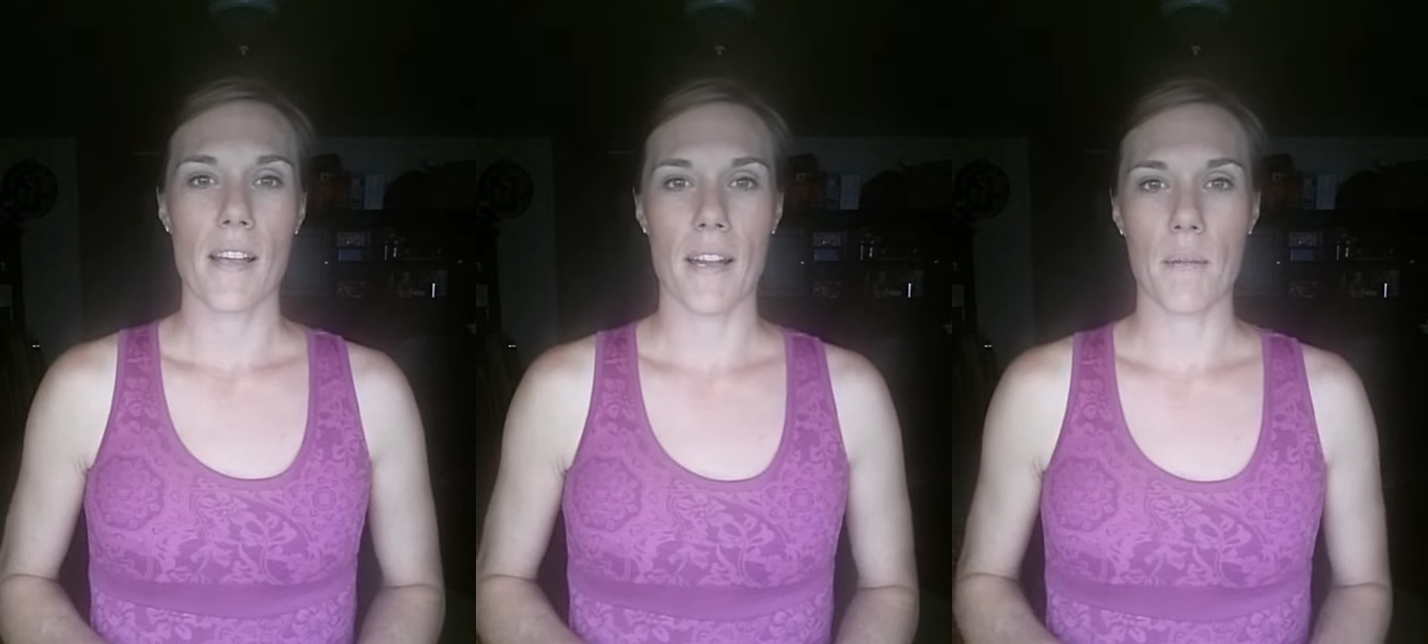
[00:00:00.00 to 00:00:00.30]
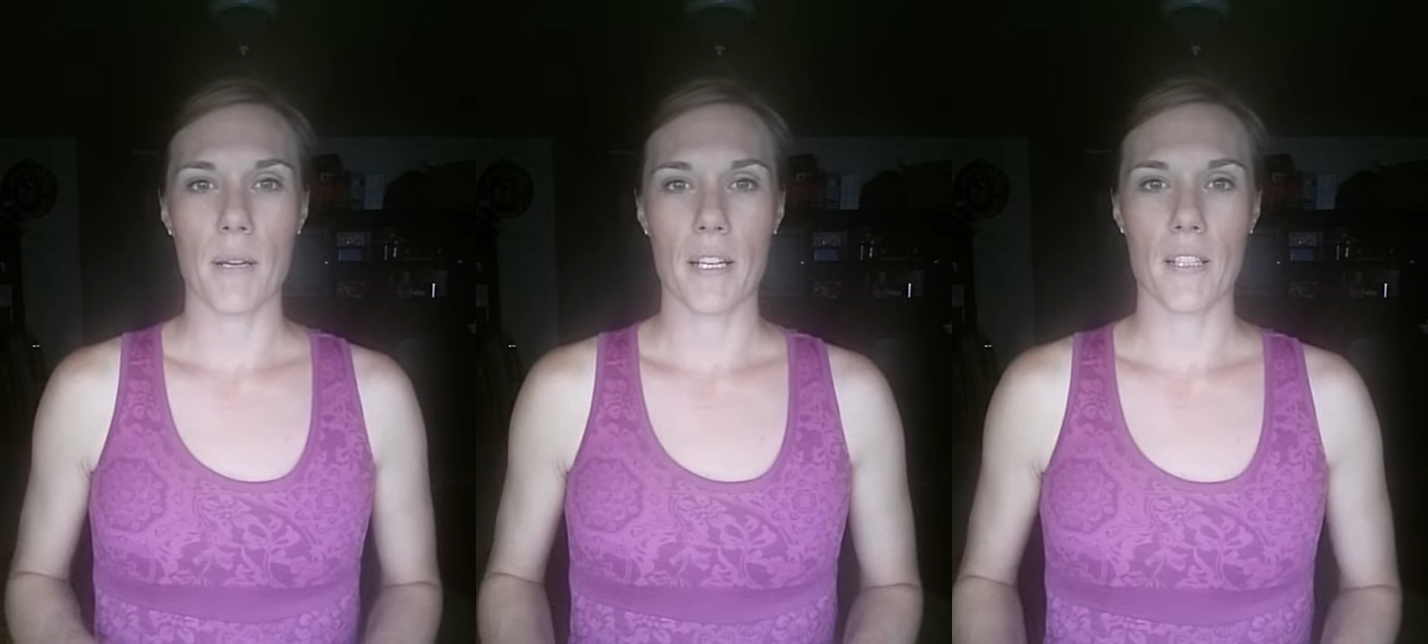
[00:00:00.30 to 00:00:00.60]

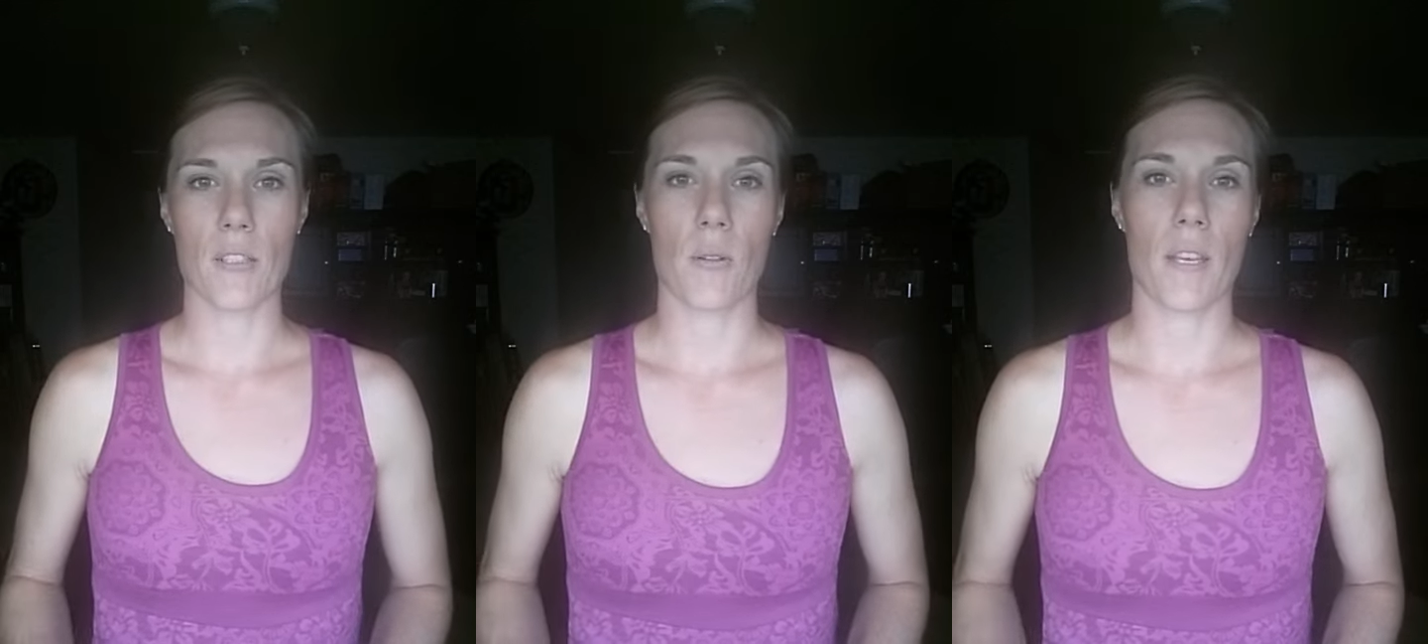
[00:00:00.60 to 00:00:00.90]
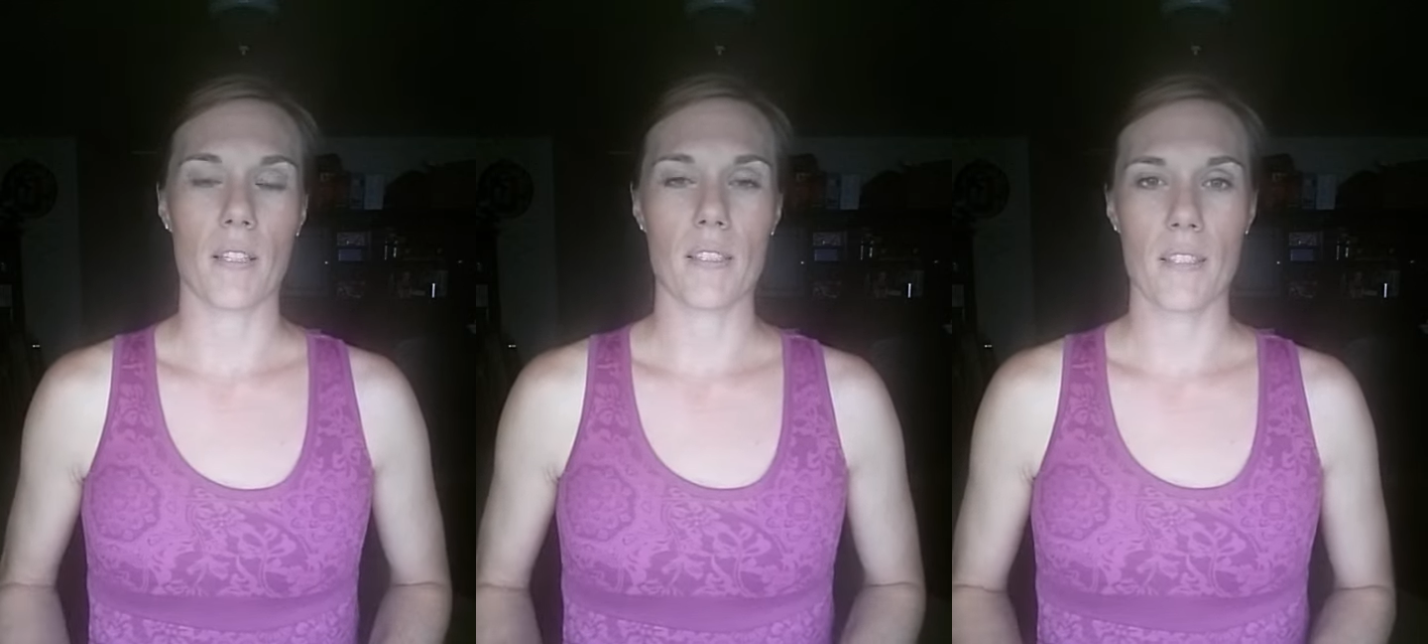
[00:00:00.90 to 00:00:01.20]
anybody can do
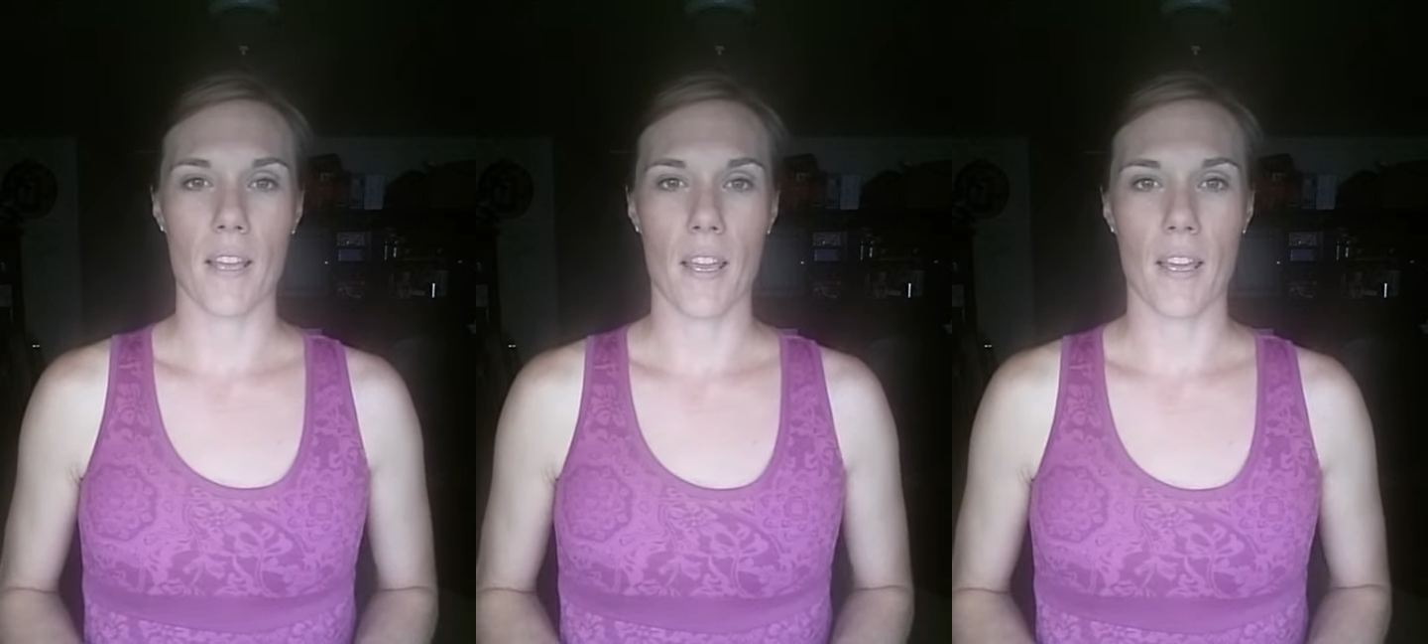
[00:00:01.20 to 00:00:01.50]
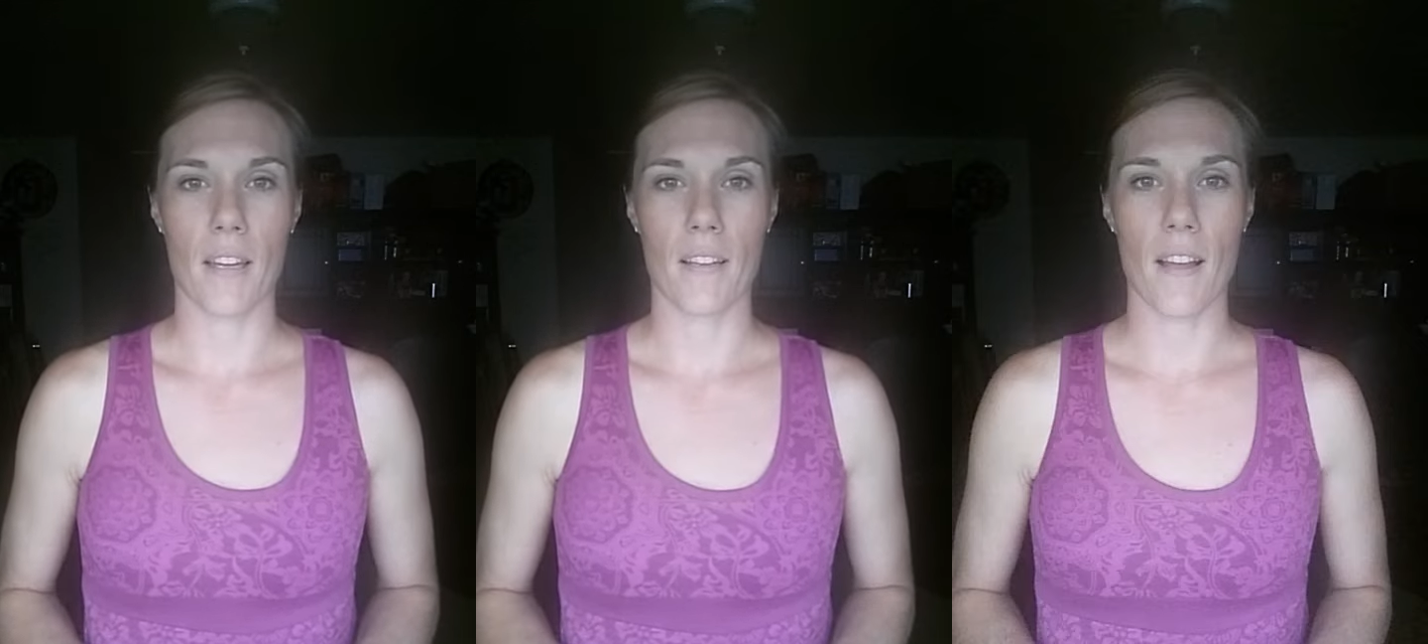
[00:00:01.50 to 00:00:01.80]
this,
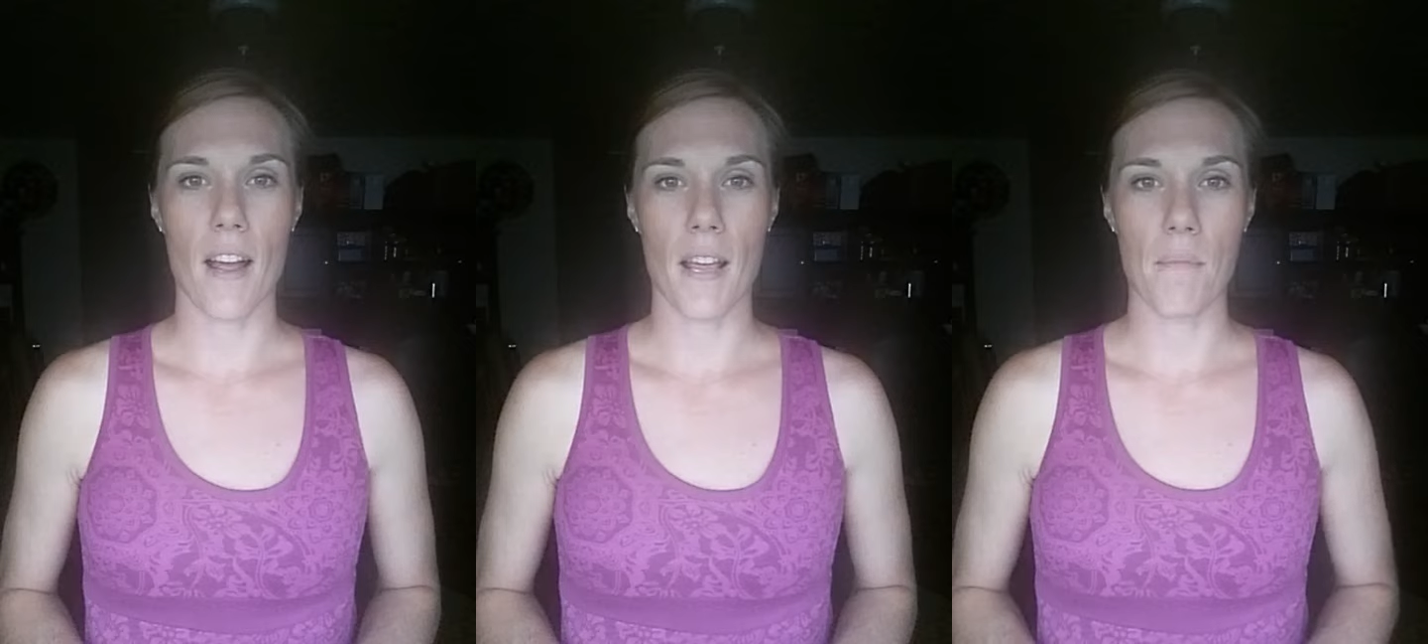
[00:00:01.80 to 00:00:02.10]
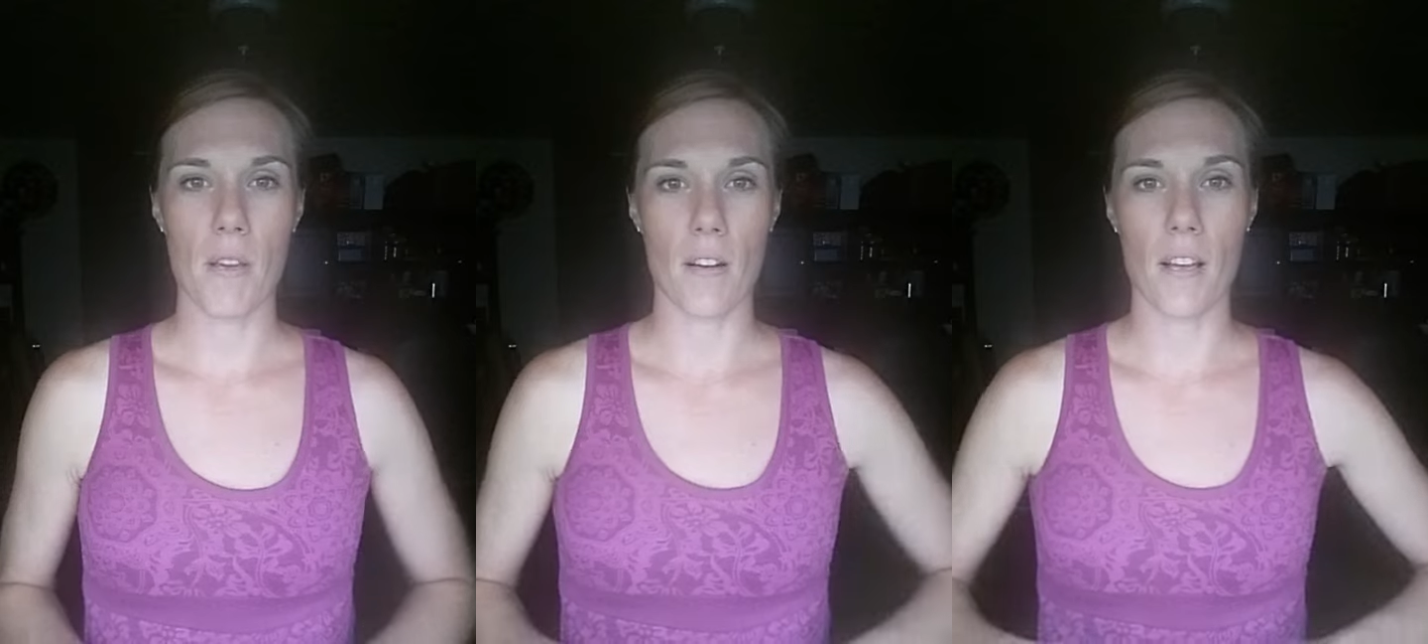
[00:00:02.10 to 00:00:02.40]
and
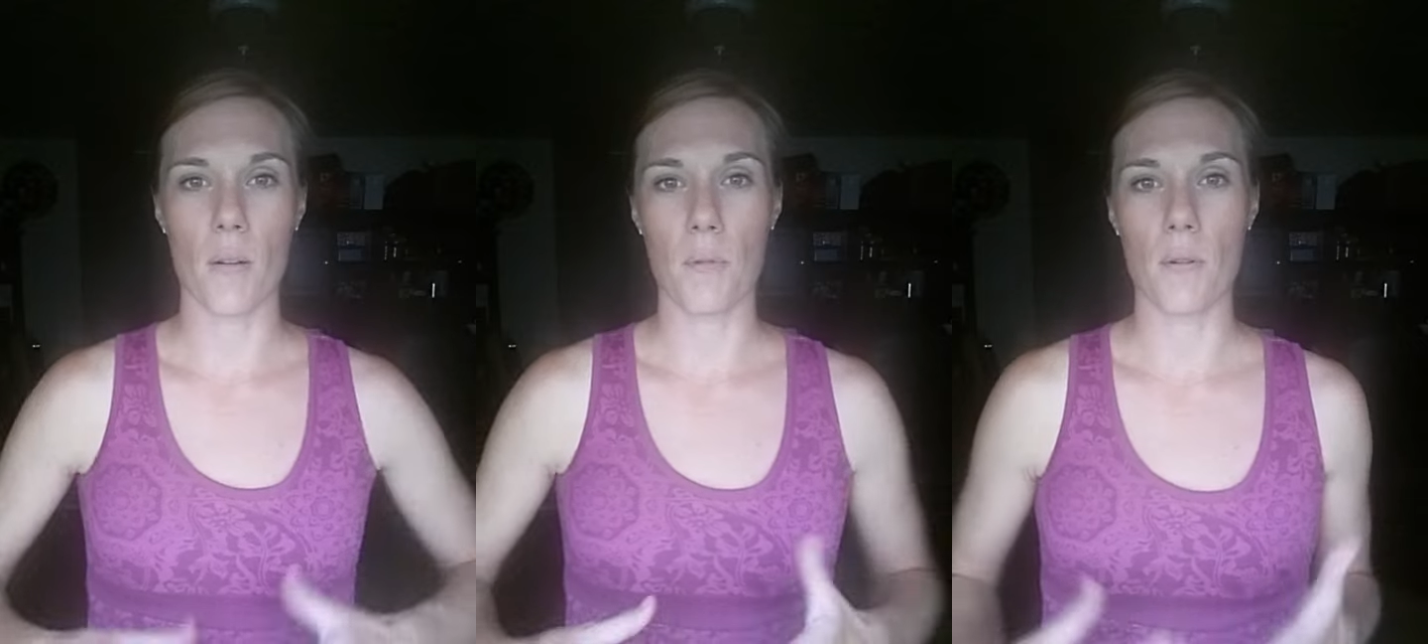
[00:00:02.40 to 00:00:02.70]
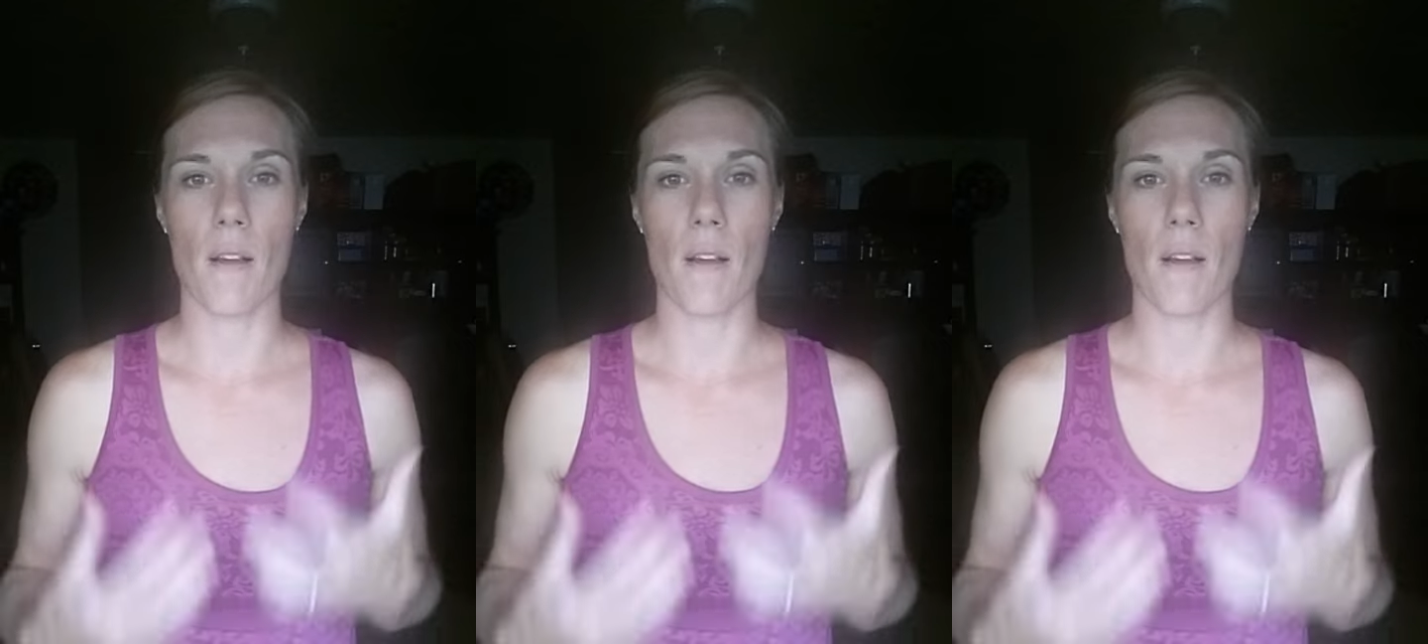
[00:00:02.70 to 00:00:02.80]
I'm here to help you.